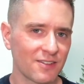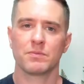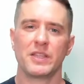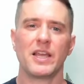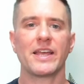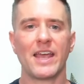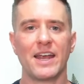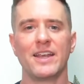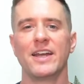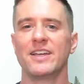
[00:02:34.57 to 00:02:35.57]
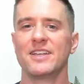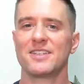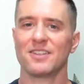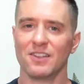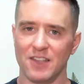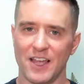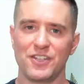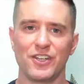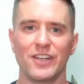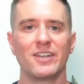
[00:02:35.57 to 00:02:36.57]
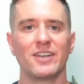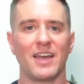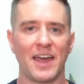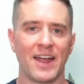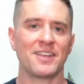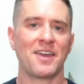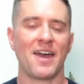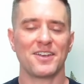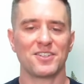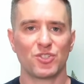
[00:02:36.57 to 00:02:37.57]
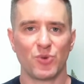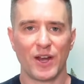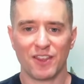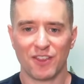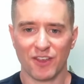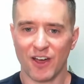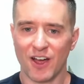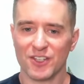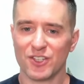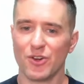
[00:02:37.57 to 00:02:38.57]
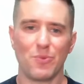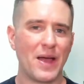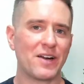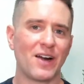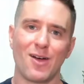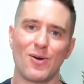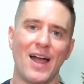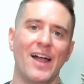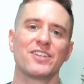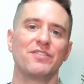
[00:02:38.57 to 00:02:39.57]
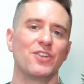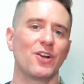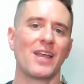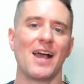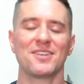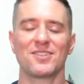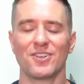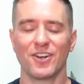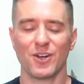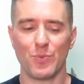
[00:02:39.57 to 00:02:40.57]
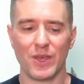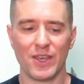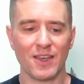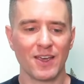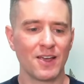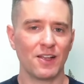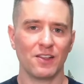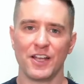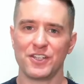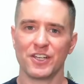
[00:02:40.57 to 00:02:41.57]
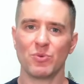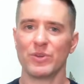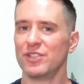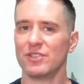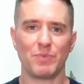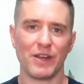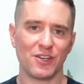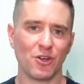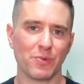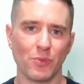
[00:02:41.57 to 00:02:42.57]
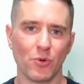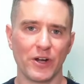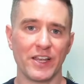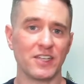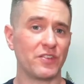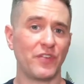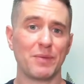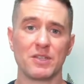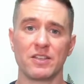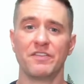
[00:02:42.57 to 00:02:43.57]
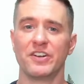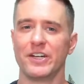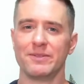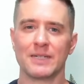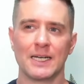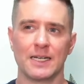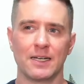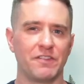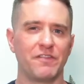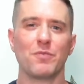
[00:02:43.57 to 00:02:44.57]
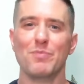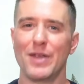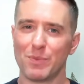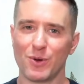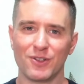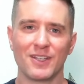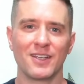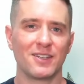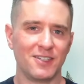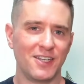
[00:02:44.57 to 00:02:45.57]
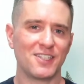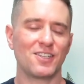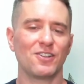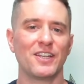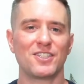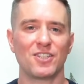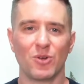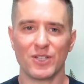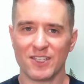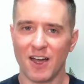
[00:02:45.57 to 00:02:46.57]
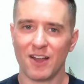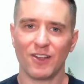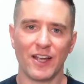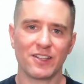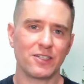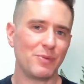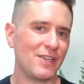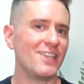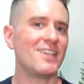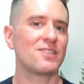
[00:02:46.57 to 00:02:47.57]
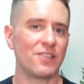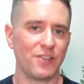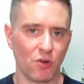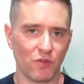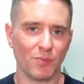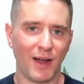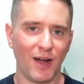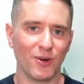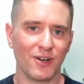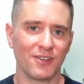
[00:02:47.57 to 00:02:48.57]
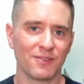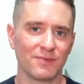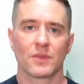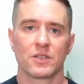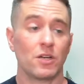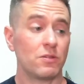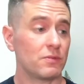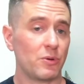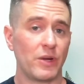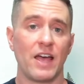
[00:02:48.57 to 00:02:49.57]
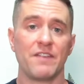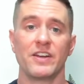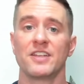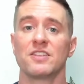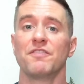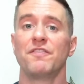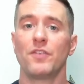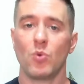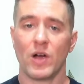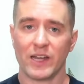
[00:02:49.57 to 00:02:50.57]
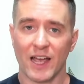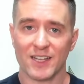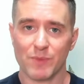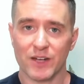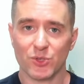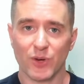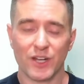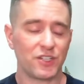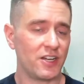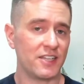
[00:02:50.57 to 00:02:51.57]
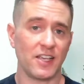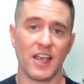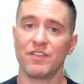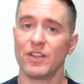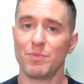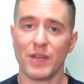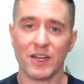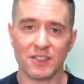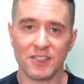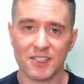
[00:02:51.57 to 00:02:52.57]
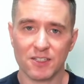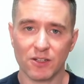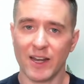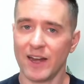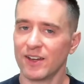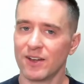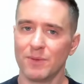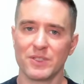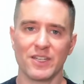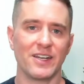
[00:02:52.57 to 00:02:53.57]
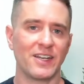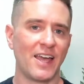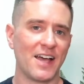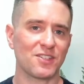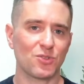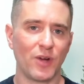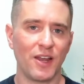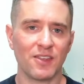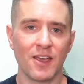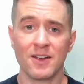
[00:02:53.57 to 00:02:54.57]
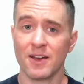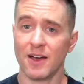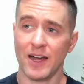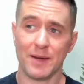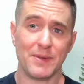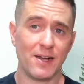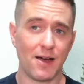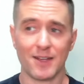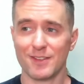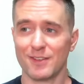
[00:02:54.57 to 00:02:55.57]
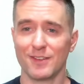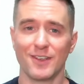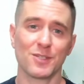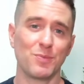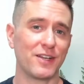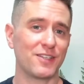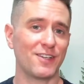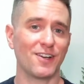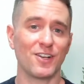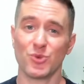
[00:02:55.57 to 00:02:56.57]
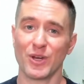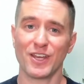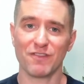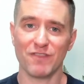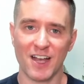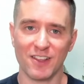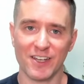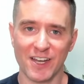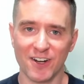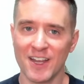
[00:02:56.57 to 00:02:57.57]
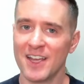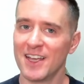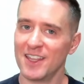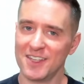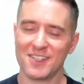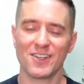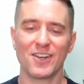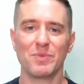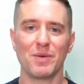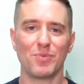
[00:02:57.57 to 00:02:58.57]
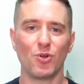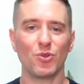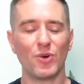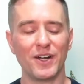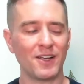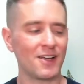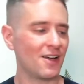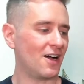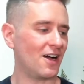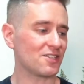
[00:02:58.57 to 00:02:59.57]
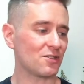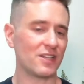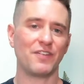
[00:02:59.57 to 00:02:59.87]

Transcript: But then again, it is Leipzig at cask strength, so no matter how active your casks are going to be, Leipzig, which is Piedad Tober Mori, is famously a very formidable distillate, so it's not likely to be easily overpowered. So there we have it. It's a full wine cask maturation, it's a heavily peated distillate, and it comes in at cask strength. I am not expecting a shrinking violet here. This is going to be a bold one, so let's